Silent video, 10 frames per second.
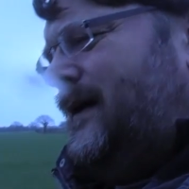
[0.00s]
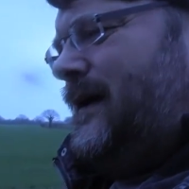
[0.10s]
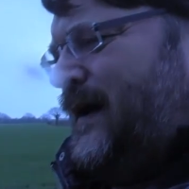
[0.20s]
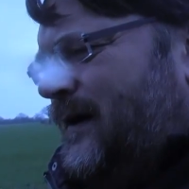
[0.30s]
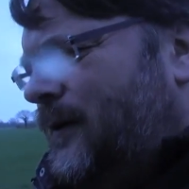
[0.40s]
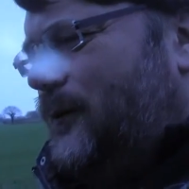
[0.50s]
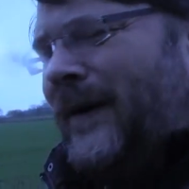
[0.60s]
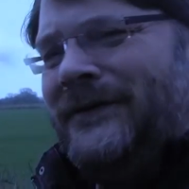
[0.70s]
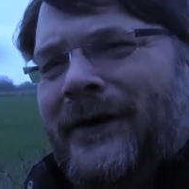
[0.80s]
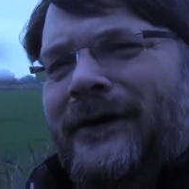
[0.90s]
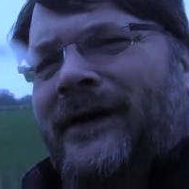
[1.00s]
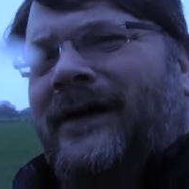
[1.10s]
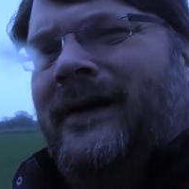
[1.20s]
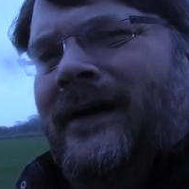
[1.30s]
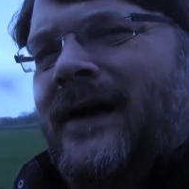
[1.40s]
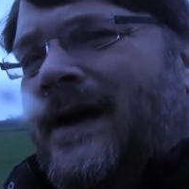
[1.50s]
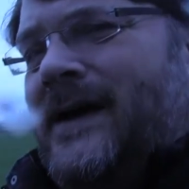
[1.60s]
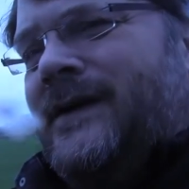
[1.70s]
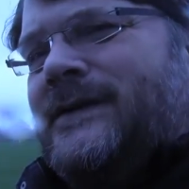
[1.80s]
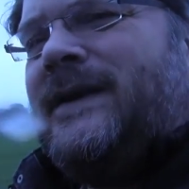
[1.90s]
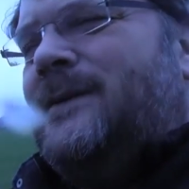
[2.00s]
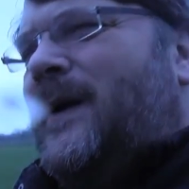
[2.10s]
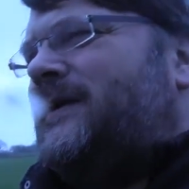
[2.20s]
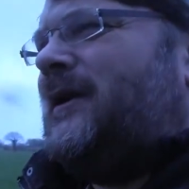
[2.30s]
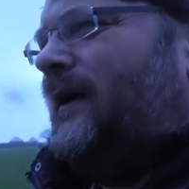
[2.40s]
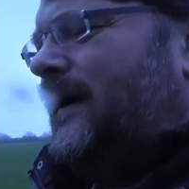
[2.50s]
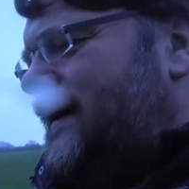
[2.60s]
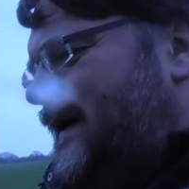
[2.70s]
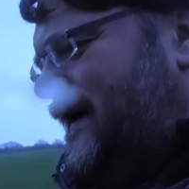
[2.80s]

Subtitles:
you know, well done, you'll sleep well tonight.